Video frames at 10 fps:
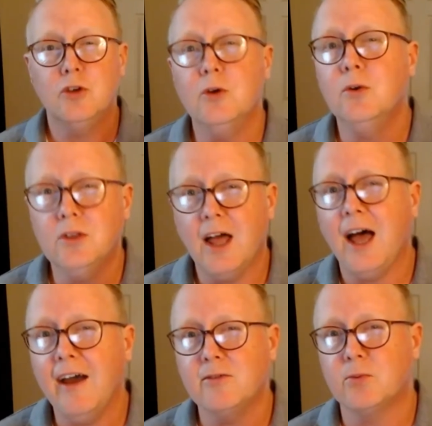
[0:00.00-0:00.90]
Two
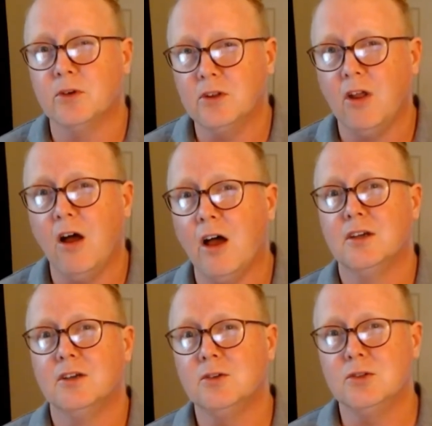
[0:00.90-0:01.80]
lives were lost
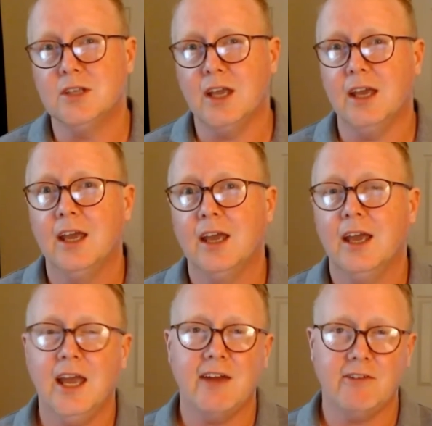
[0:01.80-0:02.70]
to say,
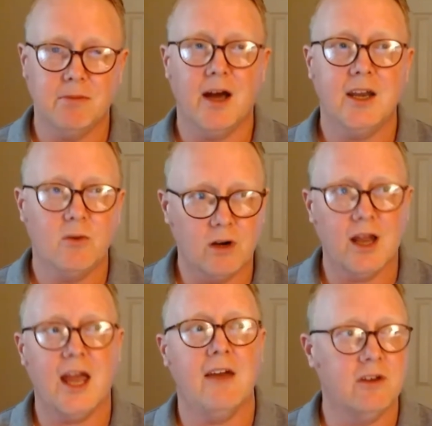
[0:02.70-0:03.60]
hey everybody, we're
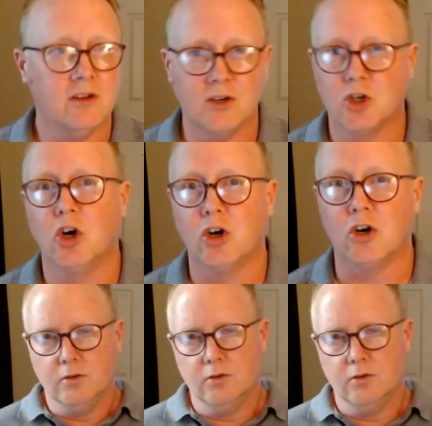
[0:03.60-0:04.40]
having a girl.